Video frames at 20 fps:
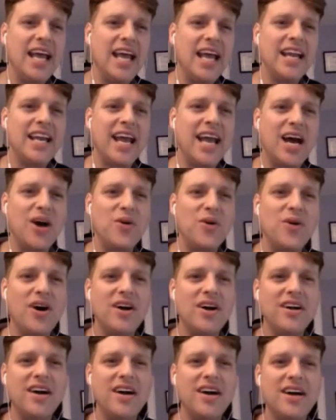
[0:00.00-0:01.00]
Now,
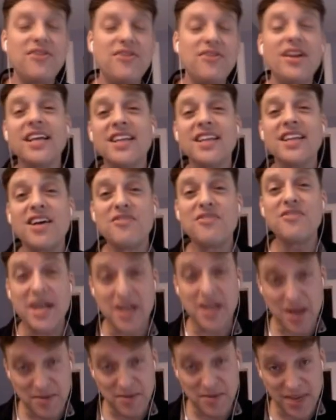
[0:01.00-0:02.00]
uh, falling in love may
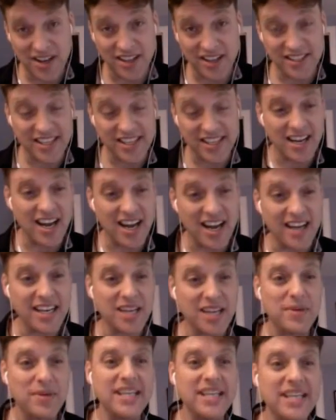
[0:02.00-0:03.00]
not be called
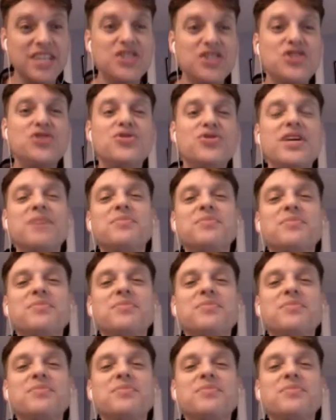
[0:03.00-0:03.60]
psychotic, but extreme